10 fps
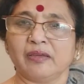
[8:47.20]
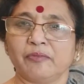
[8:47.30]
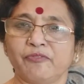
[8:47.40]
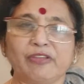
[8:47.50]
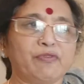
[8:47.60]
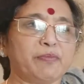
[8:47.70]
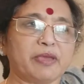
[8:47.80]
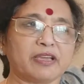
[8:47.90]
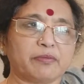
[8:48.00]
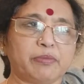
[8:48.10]
When we
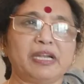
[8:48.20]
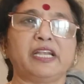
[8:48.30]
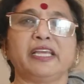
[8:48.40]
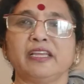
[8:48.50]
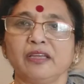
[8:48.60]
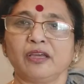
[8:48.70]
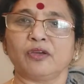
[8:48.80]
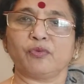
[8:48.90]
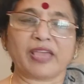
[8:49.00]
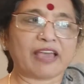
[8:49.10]
make a building,
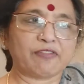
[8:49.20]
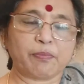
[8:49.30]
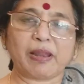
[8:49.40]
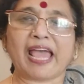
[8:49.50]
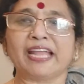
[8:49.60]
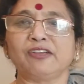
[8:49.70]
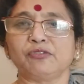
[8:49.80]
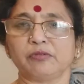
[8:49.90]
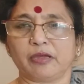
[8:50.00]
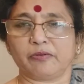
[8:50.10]
we have a
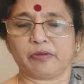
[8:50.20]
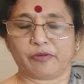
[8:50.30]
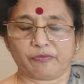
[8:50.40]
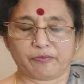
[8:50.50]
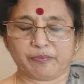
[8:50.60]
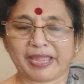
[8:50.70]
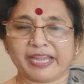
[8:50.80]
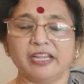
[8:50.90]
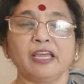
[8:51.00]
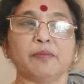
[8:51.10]
plan
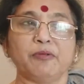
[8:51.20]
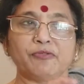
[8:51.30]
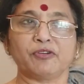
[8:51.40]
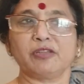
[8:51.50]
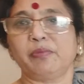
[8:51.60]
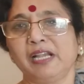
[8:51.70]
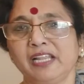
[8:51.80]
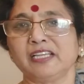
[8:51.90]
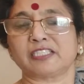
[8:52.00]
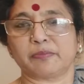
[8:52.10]
made before the
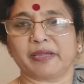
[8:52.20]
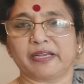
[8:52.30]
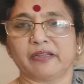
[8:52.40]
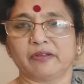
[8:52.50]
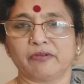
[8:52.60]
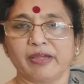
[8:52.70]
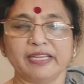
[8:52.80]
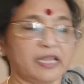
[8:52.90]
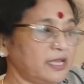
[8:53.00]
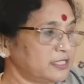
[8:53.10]
building is made,
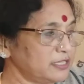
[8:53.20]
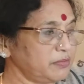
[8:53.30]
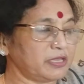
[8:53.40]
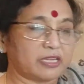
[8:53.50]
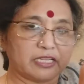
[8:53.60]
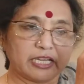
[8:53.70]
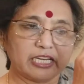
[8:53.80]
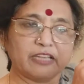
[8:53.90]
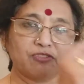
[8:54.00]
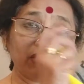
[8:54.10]
right? Similarly,
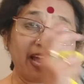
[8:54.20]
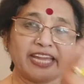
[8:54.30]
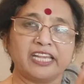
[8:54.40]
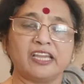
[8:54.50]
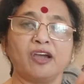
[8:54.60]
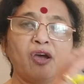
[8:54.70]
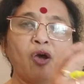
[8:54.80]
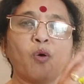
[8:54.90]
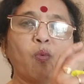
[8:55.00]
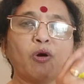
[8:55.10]
it gives an
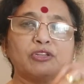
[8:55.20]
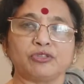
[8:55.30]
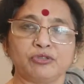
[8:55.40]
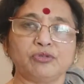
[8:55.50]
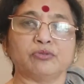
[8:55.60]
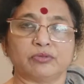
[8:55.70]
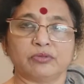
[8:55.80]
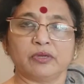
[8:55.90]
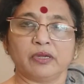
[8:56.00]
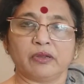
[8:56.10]
idea what to
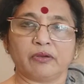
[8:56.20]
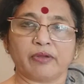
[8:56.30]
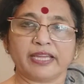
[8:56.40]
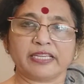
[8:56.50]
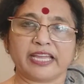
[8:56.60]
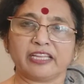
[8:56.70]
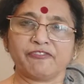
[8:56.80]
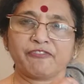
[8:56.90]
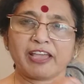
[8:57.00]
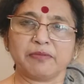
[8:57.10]
do, right? And
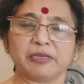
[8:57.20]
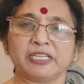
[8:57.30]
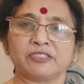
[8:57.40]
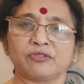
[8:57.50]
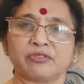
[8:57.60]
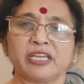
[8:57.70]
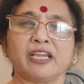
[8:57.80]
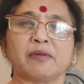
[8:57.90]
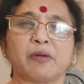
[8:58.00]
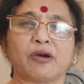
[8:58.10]
give 5 minutes to
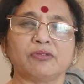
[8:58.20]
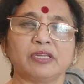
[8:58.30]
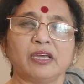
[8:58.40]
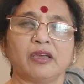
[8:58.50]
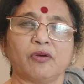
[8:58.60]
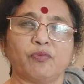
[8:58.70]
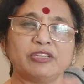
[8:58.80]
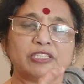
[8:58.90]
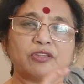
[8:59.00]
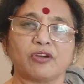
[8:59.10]
think about
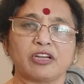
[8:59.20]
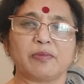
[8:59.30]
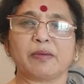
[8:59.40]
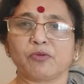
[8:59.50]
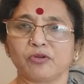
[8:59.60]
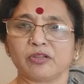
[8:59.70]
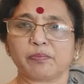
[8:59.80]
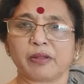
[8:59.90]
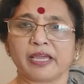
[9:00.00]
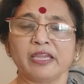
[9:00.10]
which theorem I'm going to
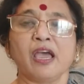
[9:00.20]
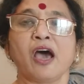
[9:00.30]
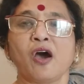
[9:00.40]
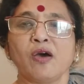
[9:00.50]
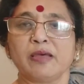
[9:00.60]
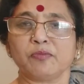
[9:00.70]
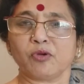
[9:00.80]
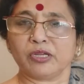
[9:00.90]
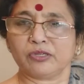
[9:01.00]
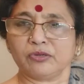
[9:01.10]
apply, how I'm
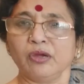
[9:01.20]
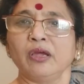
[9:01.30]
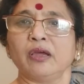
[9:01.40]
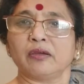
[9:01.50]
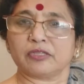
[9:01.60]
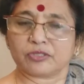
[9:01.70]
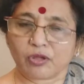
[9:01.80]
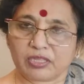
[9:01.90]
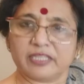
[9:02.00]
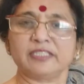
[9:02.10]
going to
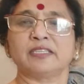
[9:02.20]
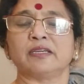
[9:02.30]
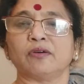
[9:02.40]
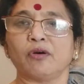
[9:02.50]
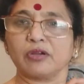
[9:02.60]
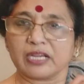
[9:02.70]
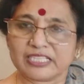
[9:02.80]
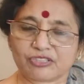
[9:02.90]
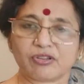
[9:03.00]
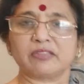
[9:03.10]
solve this or
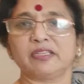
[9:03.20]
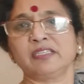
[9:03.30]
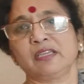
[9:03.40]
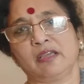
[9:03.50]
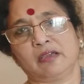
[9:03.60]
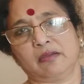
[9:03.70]
construct this